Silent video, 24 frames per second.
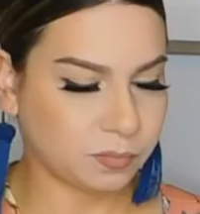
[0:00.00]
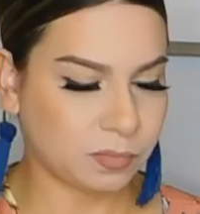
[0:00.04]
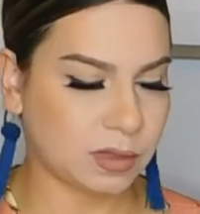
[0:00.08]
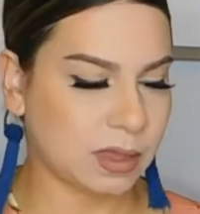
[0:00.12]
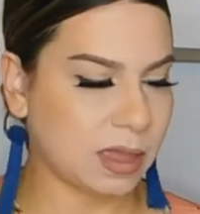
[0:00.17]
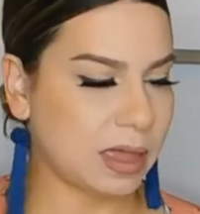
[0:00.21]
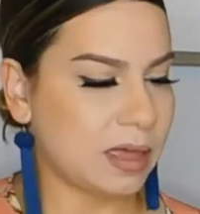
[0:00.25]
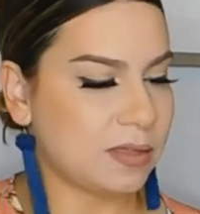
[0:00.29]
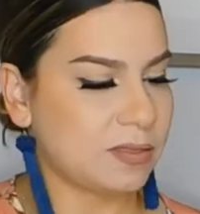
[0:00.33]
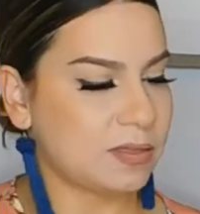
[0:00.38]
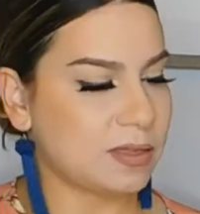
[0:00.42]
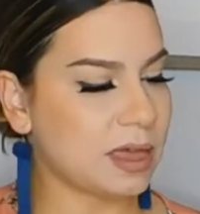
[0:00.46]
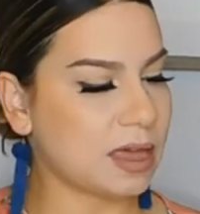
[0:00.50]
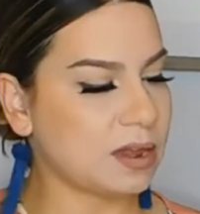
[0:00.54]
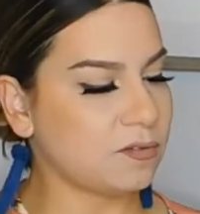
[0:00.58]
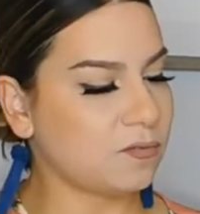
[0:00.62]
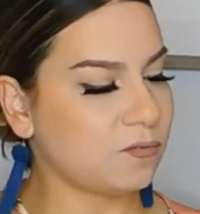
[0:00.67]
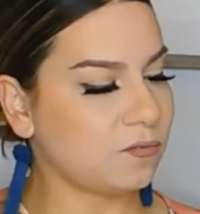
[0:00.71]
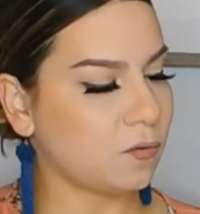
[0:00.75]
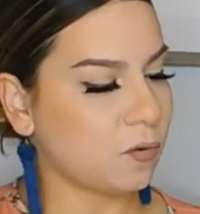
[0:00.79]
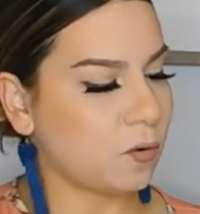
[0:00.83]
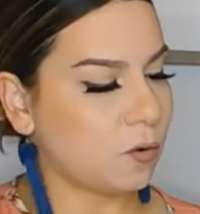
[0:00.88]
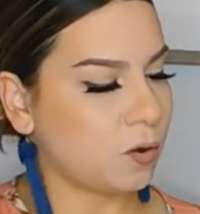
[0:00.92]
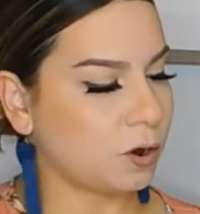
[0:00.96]
And then
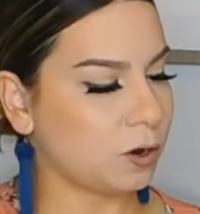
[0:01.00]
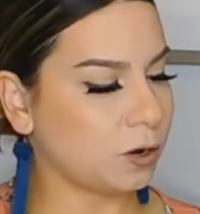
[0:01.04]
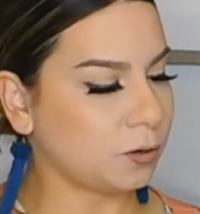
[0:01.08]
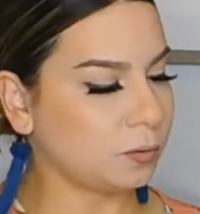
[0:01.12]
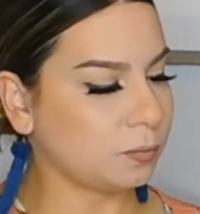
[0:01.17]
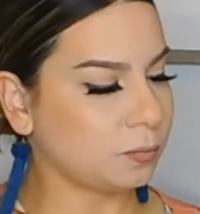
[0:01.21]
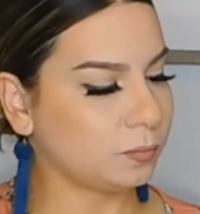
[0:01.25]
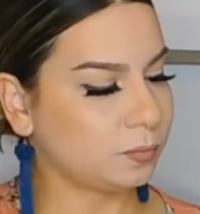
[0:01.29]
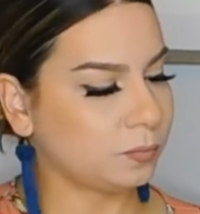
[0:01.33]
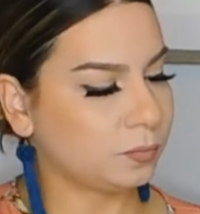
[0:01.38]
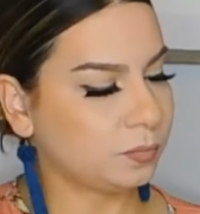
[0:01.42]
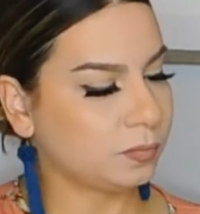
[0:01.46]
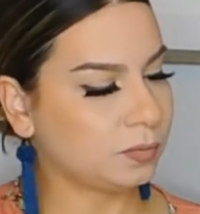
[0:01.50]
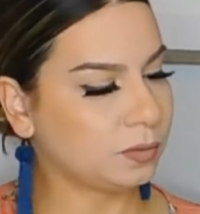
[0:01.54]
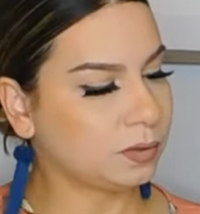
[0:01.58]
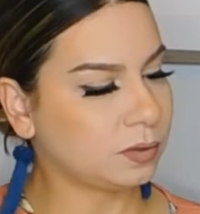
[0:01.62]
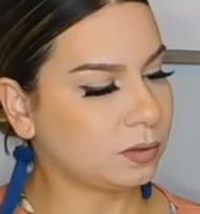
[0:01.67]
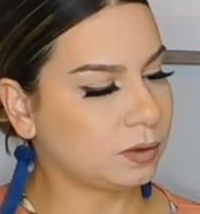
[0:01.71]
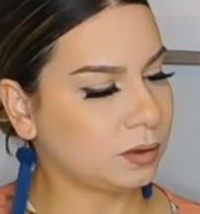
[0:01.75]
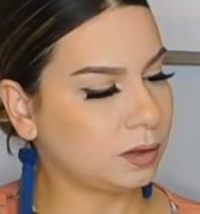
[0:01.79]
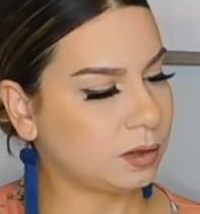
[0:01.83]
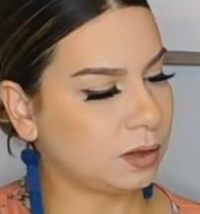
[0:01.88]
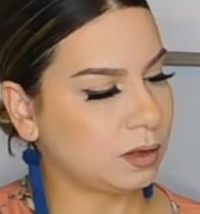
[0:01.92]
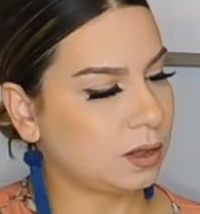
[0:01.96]
for
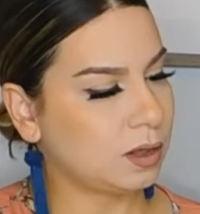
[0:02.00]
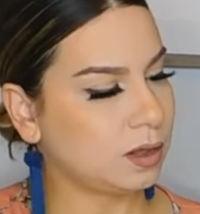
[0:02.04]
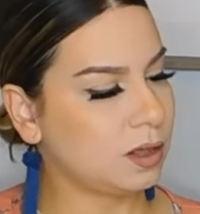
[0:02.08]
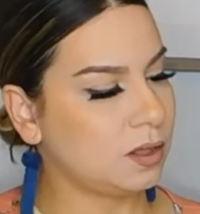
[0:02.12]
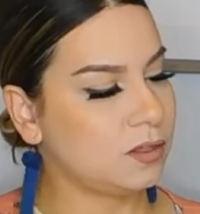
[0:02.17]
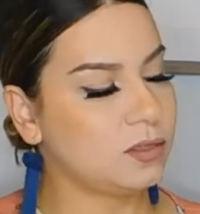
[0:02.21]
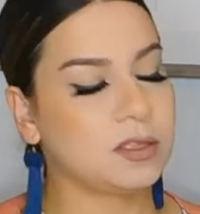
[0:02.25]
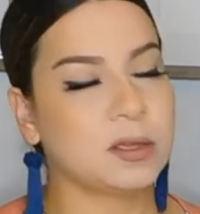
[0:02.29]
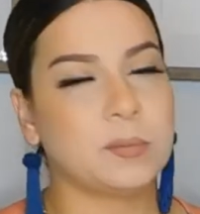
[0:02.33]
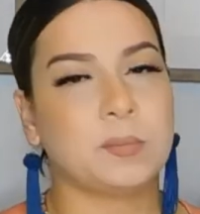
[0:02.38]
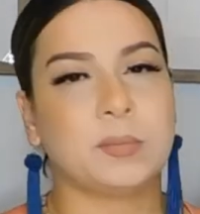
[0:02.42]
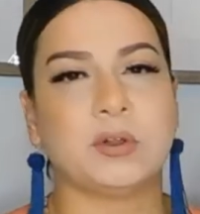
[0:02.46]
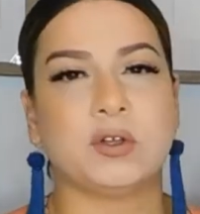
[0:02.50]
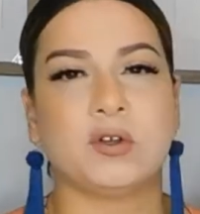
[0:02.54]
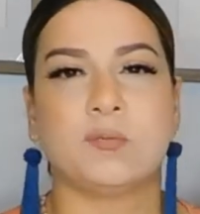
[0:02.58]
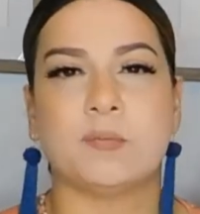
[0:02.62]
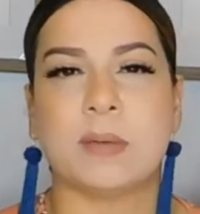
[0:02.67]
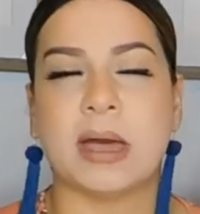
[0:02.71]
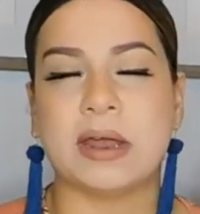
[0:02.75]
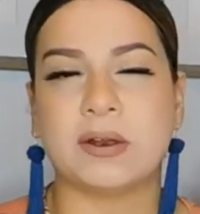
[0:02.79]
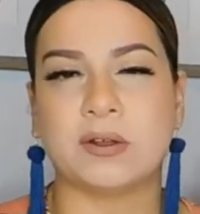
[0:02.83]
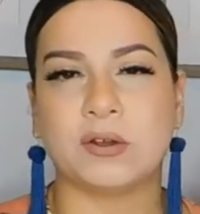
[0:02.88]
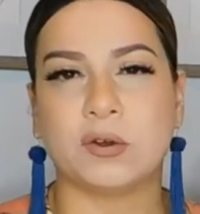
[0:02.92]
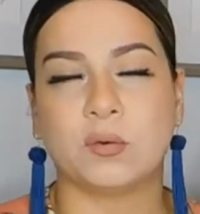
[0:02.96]
the blue
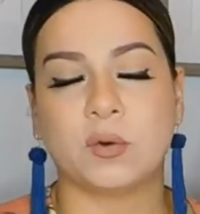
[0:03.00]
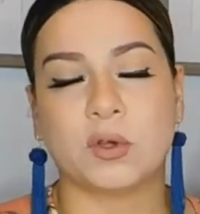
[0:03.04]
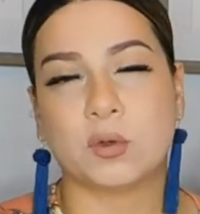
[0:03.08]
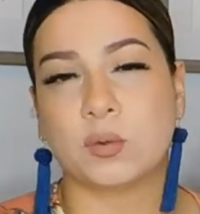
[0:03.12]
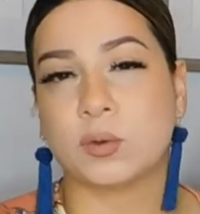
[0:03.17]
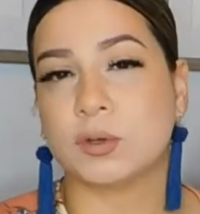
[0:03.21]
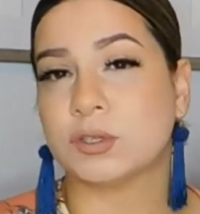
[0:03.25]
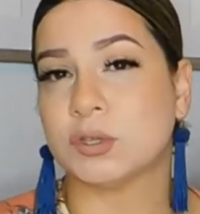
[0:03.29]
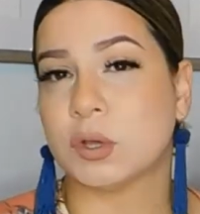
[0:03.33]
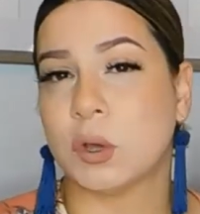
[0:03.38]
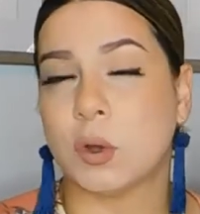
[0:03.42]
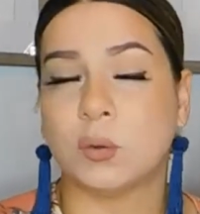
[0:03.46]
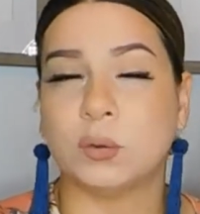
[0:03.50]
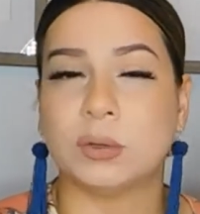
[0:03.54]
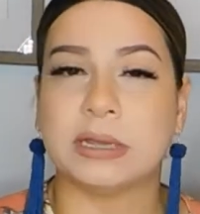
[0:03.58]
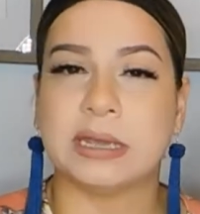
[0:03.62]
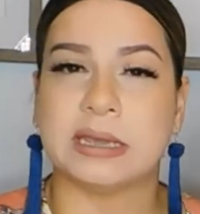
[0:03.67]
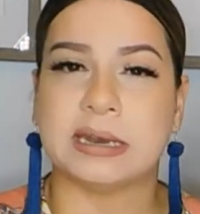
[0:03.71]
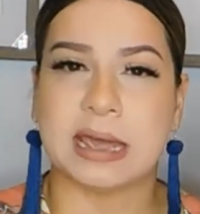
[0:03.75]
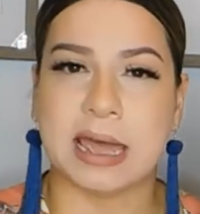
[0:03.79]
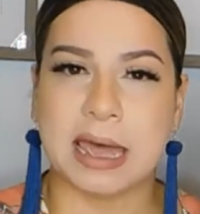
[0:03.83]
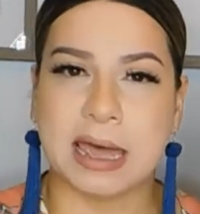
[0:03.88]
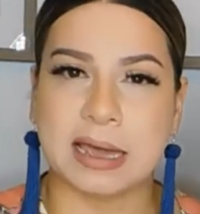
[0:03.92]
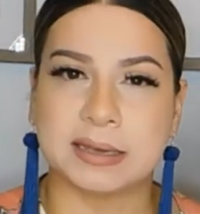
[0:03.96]
metal, which was only an
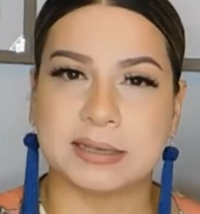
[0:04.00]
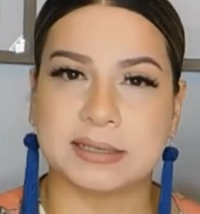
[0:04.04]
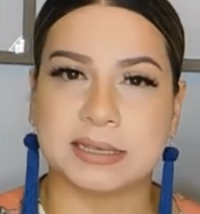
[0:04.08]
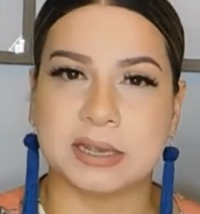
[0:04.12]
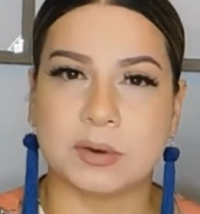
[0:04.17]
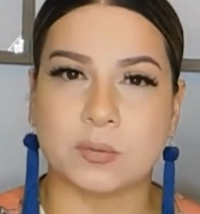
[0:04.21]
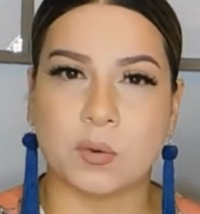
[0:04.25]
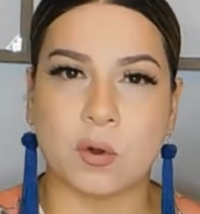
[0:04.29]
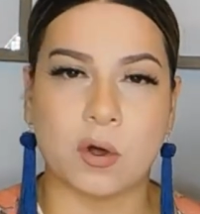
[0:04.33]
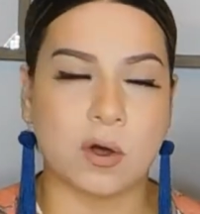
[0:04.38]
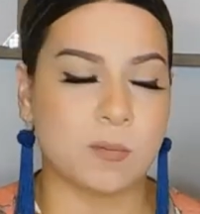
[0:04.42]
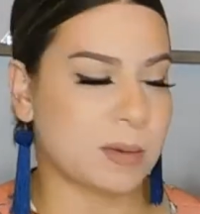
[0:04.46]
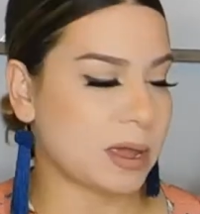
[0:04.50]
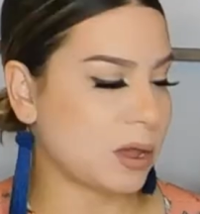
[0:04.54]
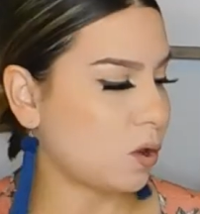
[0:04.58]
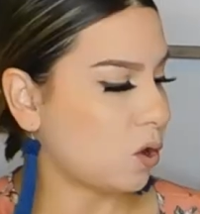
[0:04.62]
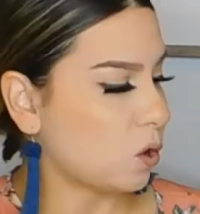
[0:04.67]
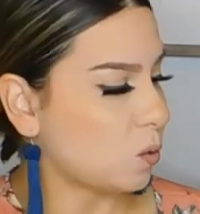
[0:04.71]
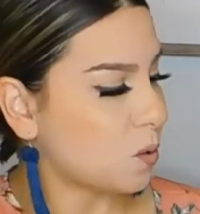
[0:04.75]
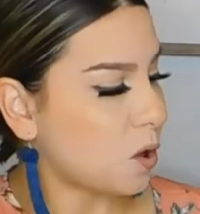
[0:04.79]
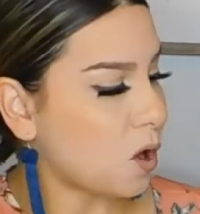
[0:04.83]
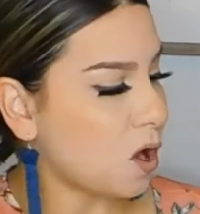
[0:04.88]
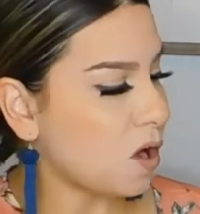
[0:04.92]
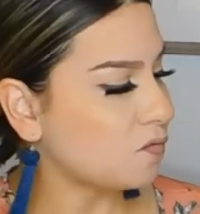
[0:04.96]
accent wall in my home
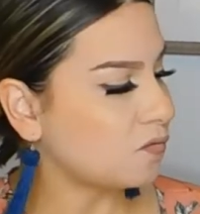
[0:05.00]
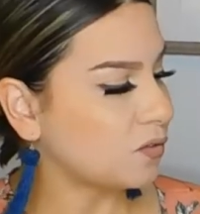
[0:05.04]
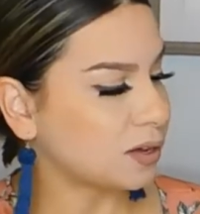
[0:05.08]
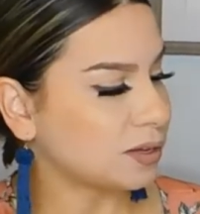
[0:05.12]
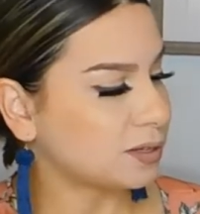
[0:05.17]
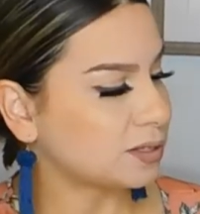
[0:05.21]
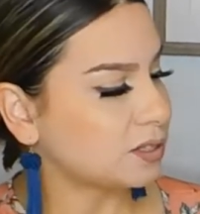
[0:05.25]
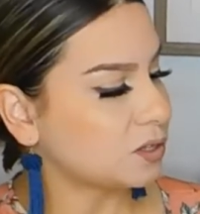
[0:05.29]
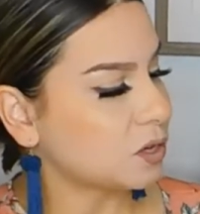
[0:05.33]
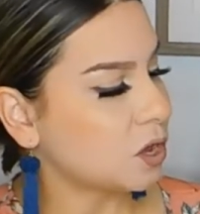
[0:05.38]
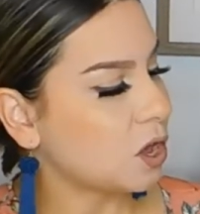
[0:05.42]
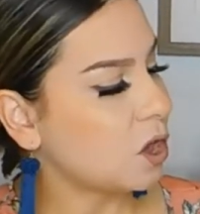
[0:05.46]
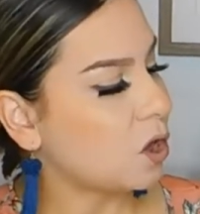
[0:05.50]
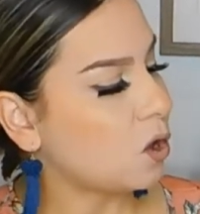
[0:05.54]
office,